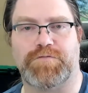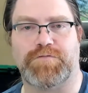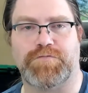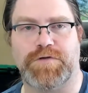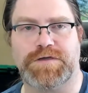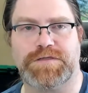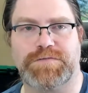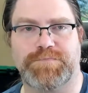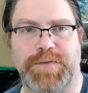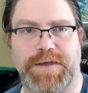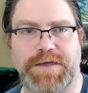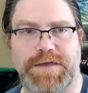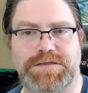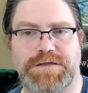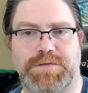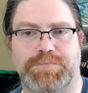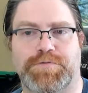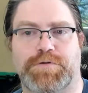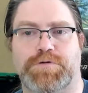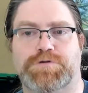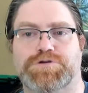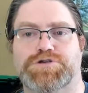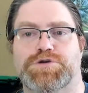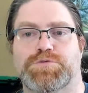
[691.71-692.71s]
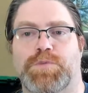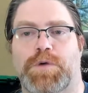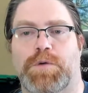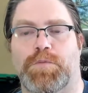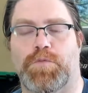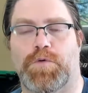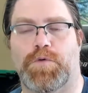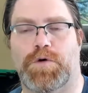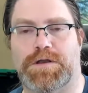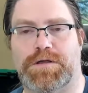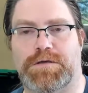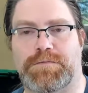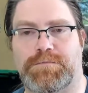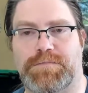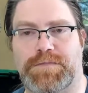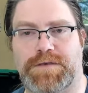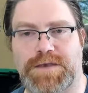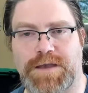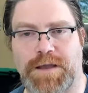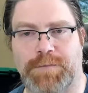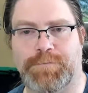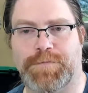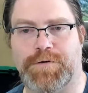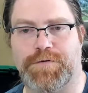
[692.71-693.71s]
risk-based approach and we want to
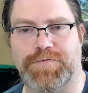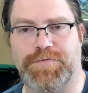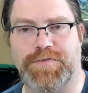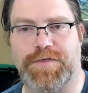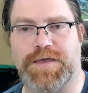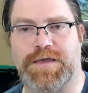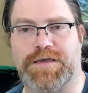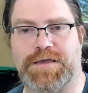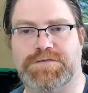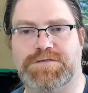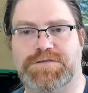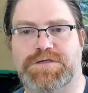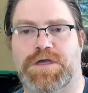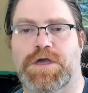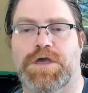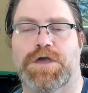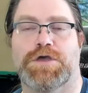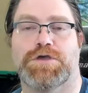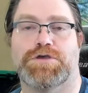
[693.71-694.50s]
number things,